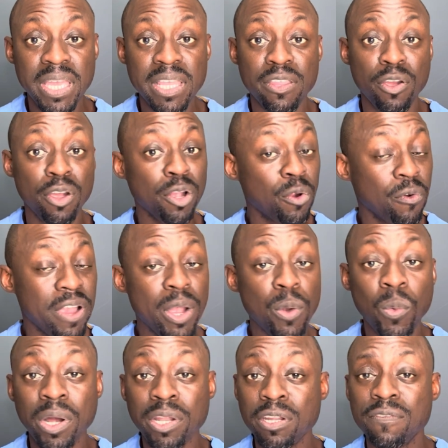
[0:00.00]
They're great,
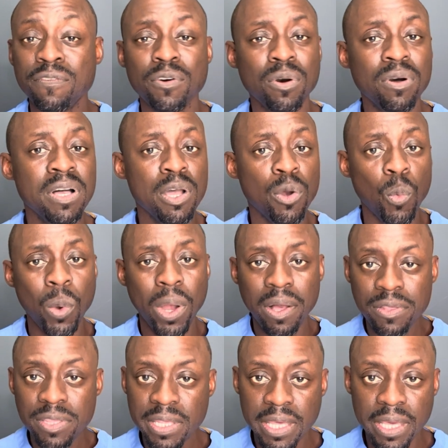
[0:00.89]
wonderful,
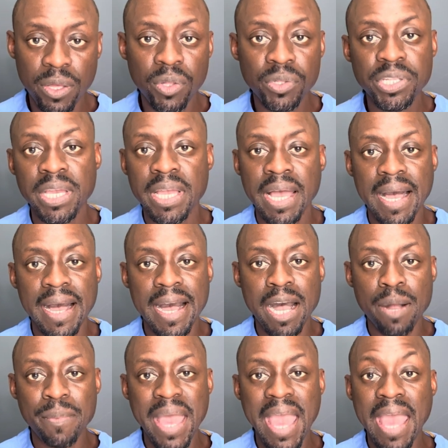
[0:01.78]
well-skilled,
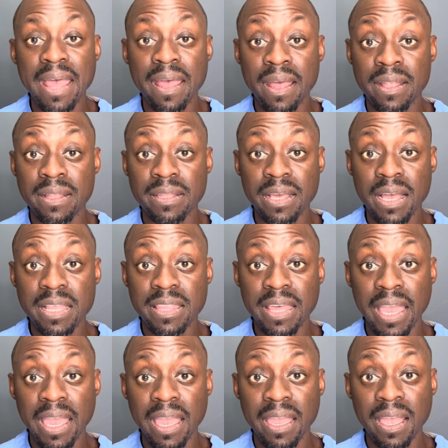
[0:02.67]
and
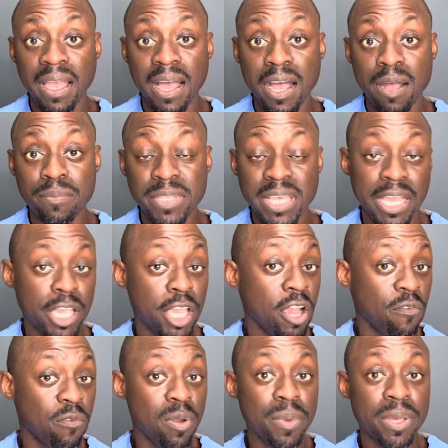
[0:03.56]
they take care
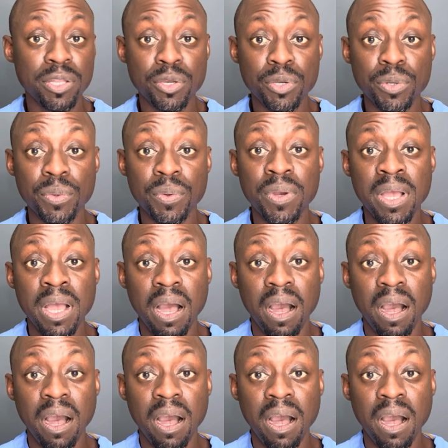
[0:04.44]
of women who